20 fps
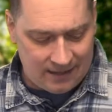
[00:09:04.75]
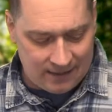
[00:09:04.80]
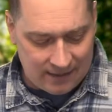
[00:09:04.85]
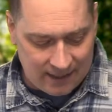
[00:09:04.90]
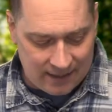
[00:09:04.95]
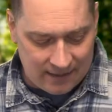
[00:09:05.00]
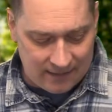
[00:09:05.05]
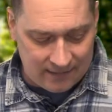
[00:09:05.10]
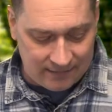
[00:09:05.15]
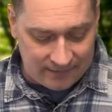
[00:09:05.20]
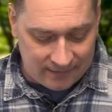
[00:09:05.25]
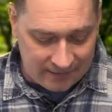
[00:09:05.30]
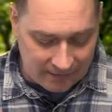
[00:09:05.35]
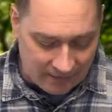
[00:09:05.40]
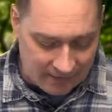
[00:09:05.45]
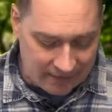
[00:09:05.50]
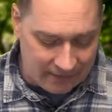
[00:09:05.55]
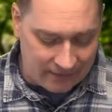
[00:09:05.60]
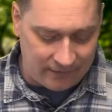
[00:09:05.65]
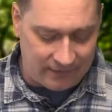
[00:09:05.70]
he's still
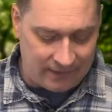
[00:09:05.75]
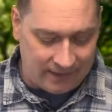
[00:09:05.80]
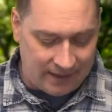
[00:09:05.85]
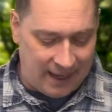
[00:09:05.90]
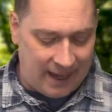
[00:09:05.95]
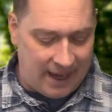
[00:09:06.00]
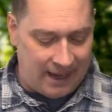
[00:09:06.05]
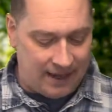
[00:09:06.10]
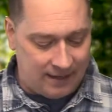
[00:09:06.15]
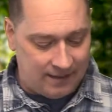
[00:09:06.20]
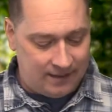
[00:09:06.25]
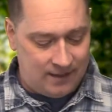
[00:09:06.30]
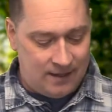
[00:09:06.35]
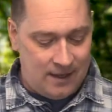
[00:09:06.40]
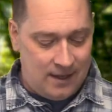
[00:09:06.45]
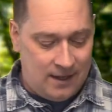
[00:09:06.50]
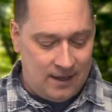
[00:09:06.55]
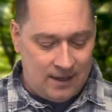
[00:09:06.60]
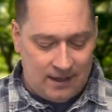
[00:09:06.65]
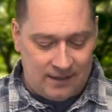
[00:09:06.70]
here today.
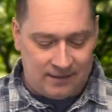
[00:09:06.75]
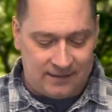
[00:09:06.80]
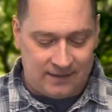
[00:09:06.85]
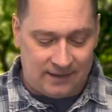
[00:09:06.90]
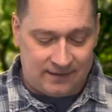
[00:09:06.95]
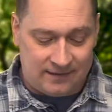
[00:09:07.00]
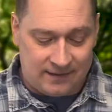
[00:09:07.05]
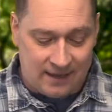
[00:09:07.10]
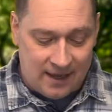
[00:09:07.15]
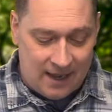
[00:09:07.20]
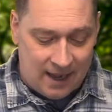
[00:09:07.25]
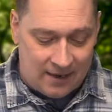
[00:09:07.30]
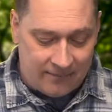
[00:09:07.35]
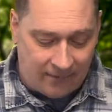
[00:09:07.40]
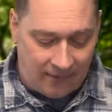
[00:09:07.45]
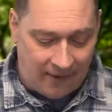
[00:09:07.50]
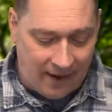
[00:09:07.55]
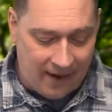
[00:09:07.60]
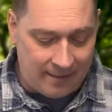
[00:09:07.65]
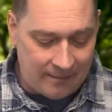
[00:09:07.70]
He says,
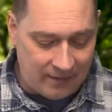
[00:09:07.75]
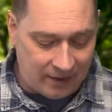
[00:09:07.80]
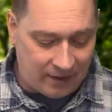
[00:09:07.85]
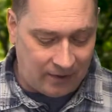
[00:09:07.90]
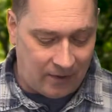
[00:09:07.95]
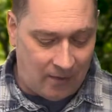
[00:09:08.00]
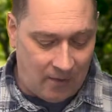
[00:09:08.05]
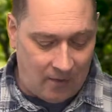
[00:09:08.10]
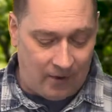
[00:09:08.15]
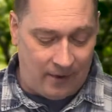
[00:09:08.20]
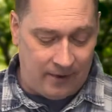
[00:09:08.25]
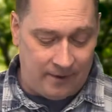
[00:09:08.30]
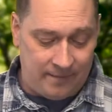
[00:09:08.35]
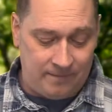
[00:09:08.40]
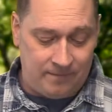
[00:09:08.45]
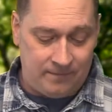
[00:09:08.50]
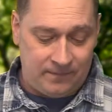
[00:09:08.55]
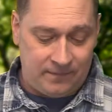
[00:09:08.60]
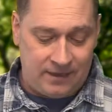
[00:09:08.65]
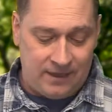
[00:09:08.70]
For I am the Lord.
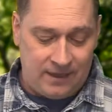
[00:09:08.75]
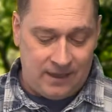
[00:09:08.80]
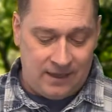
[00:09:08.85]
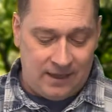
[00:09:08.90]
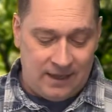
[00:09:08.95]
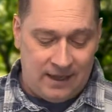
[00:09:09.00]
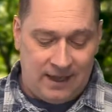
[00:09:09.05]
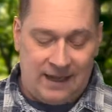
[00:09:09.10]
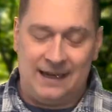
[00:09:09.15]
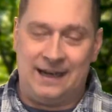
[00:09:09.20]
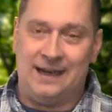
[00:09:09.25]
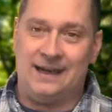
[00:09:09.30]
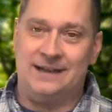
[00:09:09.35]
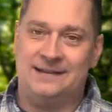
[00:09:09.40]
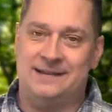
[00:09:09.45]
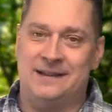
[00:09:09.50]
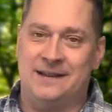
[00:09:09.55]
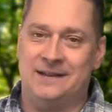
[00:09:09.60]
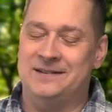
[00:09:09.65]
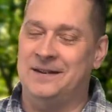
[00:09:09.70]
And then it
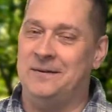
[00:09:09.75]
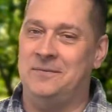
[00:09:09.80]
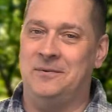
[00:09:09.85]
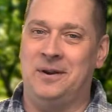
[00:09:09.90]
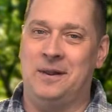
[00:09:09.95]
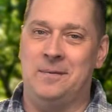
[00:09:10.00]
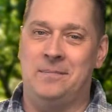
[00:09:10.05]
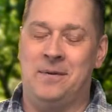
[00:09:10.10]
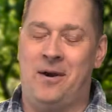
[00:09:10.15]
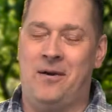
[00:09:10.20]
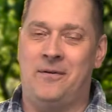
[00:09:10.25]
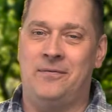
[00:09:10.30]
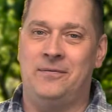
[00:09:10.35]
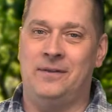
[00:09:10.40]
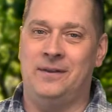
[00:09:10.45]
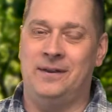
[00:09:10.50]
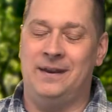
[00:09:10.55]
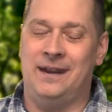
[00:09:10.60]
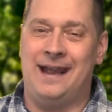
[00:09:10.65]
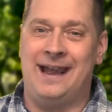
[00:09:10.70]
says something really
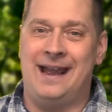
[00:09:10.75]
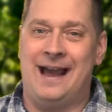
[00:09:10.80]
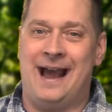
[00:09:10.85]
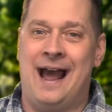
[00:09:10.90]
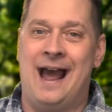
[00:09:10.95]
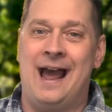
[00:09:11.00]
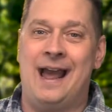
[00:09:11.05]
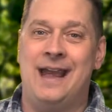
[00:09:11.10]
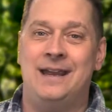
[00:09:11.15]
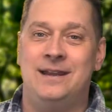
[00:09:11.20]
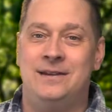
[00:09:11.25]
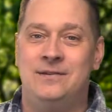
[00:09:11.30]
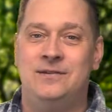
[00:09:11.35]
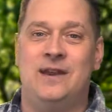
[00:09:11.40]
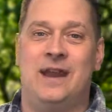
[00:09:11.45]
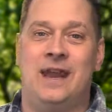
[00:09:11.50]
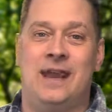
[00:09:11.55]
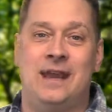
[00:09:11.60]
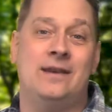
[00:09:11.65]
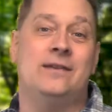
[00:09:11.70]
powerful I
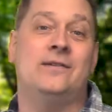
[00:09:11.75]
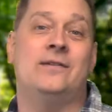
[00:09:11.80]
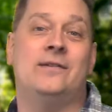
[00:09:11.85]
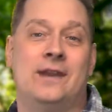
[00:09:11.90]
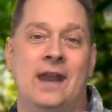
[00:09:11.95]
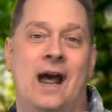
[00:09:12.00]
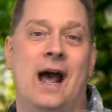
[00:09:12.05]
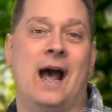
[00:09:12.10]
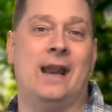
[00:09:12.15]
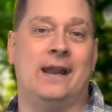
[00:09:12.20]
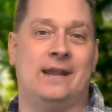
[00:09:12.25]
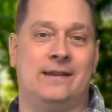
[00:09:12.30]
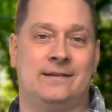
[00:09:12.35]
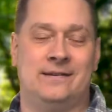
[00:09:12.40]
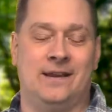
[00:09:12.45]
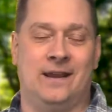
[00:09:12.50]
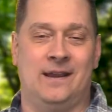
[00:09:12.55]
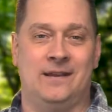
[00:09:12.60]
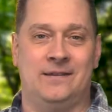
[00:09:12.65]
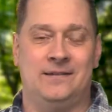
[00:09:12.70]
change not, it
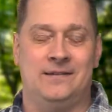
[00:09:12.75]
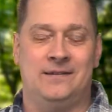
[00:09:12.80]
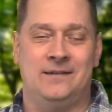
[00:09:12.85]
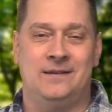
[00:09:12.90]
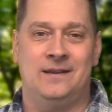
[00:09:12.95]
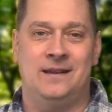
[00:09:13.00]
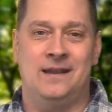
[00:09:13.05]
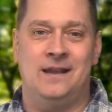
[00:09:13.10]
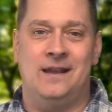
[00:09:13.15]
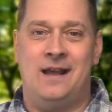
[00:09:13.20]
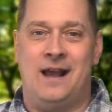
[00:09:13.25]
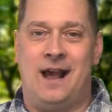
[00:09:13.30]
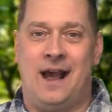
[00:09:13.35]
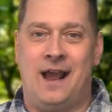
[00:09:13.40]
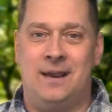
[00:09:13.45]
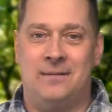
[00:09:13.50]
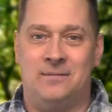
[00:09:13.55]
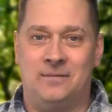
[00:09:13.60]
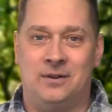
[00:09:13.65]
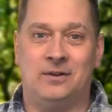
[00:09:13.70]
says. I
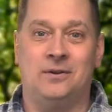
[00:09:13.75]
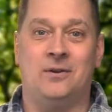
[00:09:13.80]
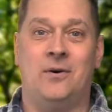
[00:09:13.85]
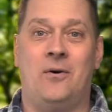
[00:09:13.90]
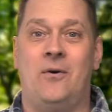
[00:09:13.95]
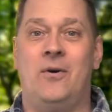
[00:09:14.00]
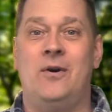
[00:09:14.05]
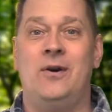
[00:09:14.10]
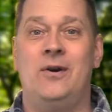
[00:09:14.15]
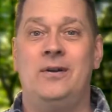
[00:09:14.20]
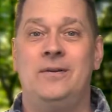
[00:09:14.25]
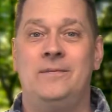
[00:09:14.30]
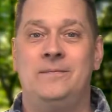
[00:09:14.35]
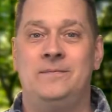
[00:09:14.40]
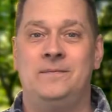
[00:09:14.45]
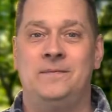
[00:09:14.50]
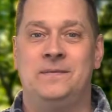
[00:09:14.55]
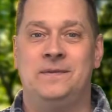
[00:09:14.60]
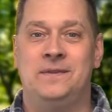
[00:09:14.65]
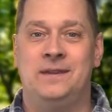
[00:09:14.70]
am the Lord.
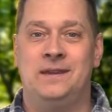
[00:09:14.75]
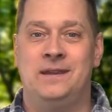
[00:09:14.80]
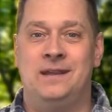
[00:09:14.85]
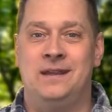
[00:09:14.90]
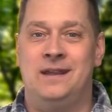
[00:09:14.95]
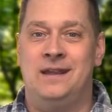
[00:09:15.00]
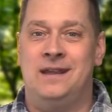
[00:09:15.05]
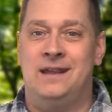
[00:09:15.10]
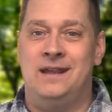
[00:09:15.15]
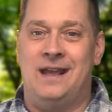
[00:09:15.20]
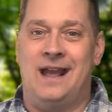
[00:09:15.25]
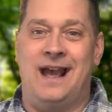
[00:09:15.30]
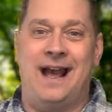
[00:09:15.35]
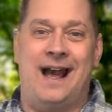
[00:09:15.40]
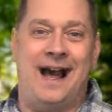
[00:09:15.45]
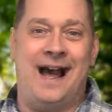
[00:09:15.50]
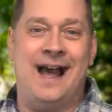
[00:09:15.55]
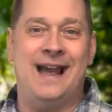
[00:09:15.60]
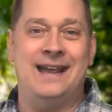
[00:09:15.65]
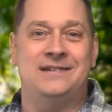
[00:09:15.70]

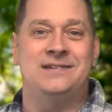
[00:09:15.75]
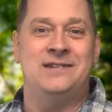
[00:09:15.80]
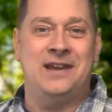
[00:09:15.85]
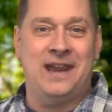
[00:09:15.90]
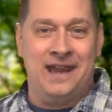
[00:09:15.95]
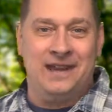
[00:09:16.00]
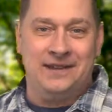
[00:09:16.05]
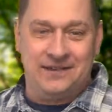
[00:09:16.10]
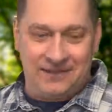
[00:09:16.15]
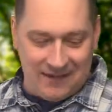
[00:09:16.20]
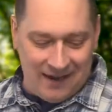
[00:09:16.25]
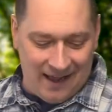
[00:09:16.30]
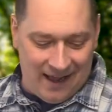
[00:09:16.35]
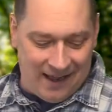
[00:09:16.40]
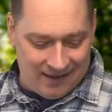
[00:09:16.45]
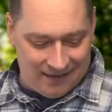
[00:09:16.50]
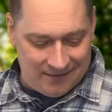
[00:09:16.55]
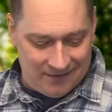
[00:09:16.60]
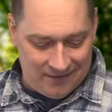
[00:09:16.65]
I change not.